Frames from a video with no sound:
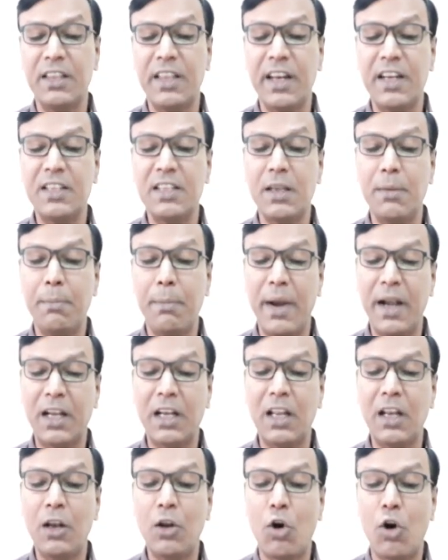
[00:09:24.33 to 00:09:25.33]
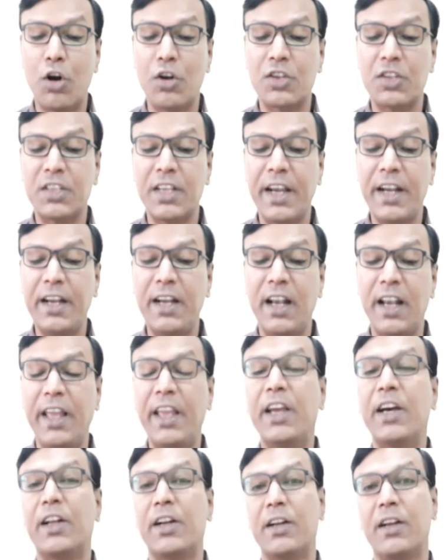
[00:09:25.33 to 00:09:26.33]
there is a metal oxide
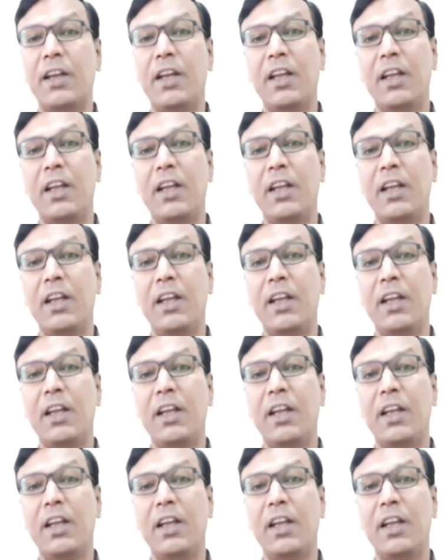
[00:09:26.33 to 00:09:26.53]
layer.